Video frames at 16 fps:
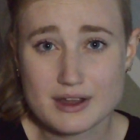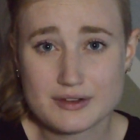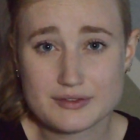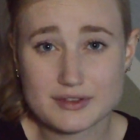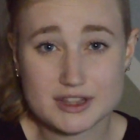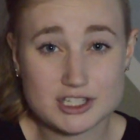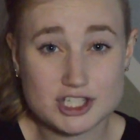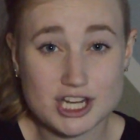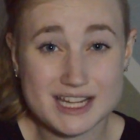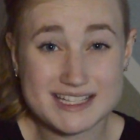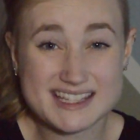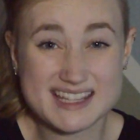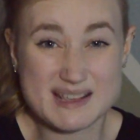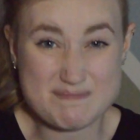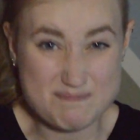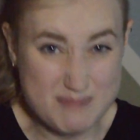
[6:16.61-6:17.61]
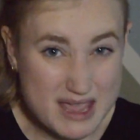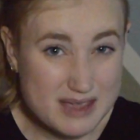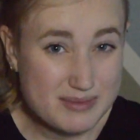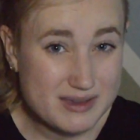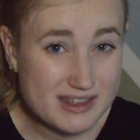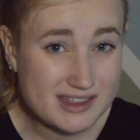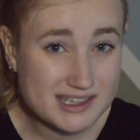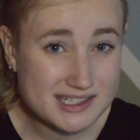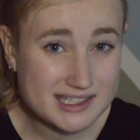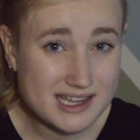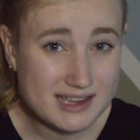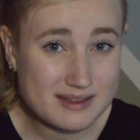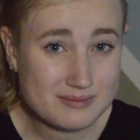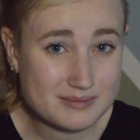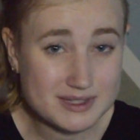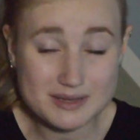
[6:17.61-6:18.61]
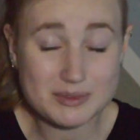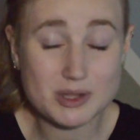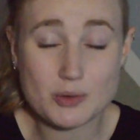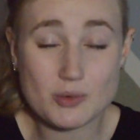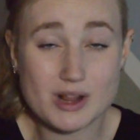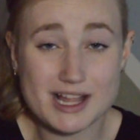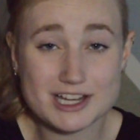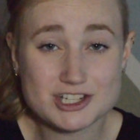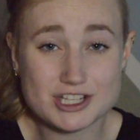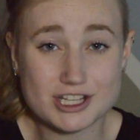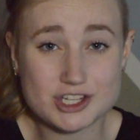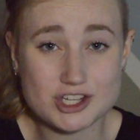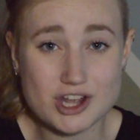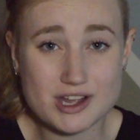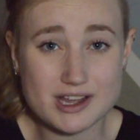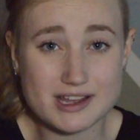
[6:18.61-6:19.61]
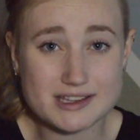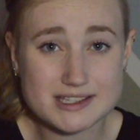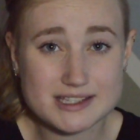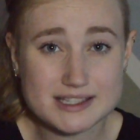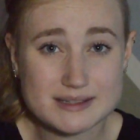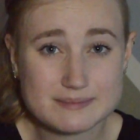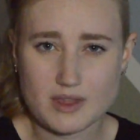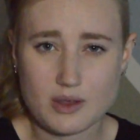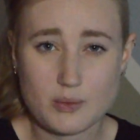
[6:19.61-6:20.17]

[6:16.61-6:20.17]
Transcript: for the chance that maybe this time something will actually shock us.